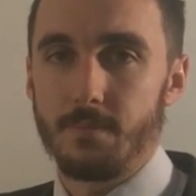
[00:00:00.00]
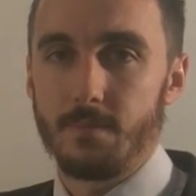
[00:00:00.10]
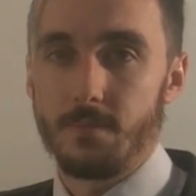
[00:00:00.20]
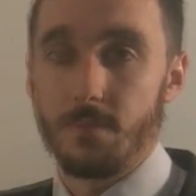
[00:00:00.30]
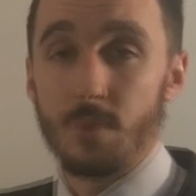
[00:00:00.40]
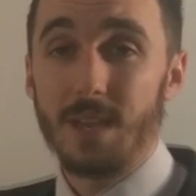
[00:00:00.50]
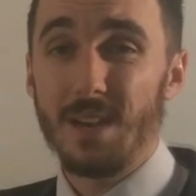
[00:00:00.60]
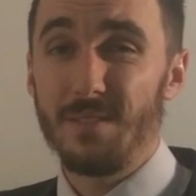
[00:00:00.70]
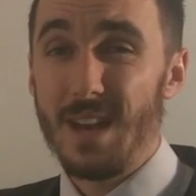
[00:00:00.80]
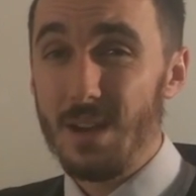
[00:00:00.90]
So we
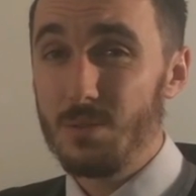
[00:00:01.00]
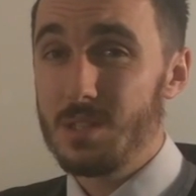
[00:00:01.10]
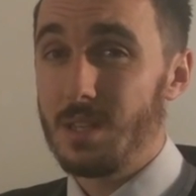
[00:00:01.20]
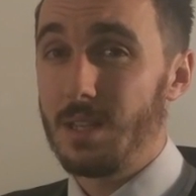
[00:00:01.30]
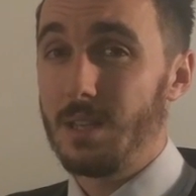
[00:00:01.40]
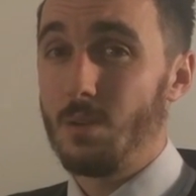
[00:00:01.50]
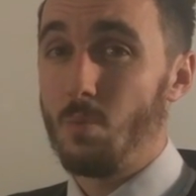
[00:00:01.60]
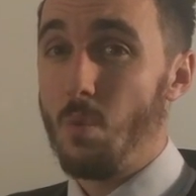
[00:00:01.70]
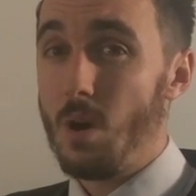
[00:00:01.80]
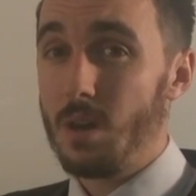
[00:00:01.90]
have now seen
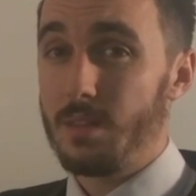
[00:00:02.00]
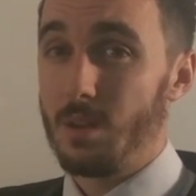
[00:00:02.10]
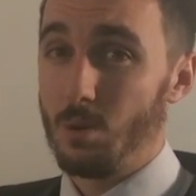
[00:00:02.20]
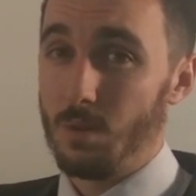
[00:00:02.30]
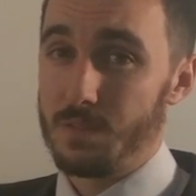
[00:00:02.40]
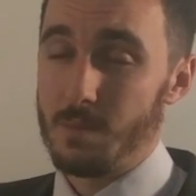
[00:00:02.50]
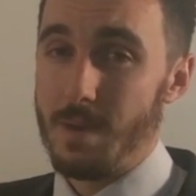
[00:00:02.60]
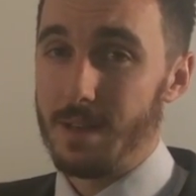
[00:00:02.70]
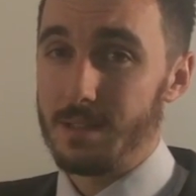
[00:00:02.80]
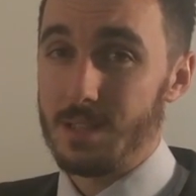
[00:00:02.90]
why the law of
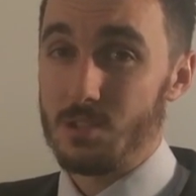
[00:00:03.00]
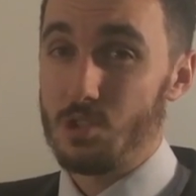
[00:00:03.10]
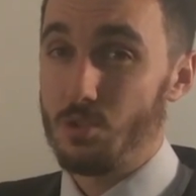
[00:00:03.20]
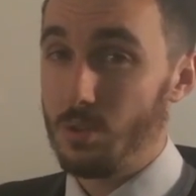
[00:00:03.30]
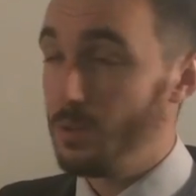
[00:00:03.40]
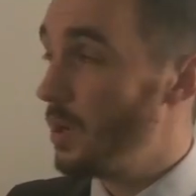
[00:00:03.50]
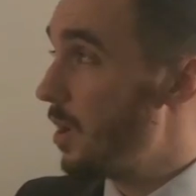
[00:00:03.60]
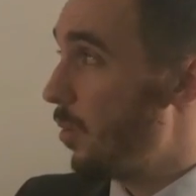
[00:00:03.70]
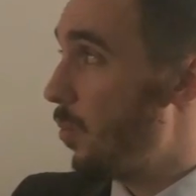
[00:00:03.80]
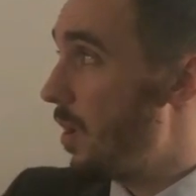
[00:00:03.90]
demand is true,
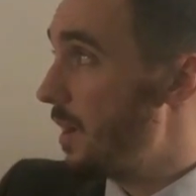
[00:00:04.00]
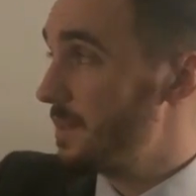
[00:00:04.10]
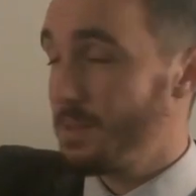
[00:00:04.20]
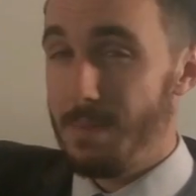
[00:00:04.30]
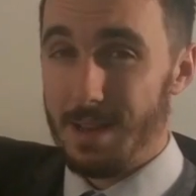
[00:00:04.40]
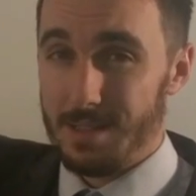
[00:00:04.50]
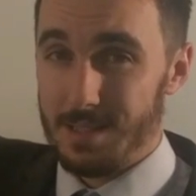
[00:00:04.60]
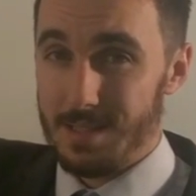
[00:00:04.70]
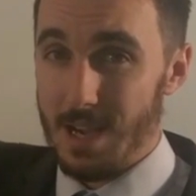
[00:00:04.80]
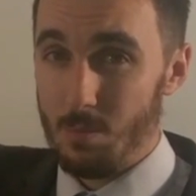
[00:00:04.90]
why demand is
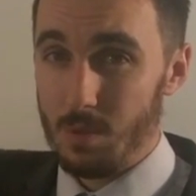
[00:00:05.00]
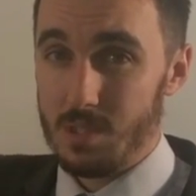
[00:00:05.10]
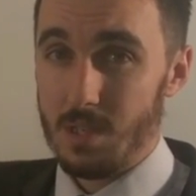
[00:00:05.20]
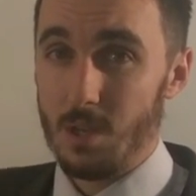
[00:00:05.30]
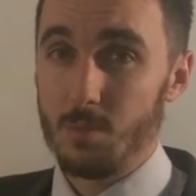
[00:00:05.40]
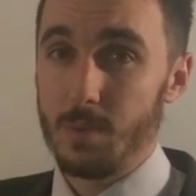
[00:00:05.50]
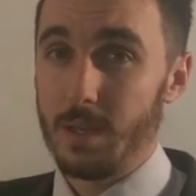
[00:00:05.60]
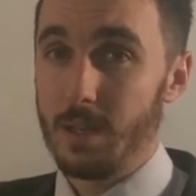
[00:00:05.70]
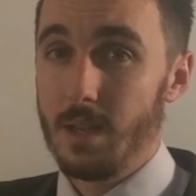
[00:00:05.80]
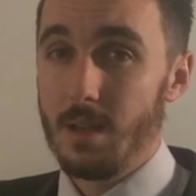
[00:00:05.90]
downward sloping,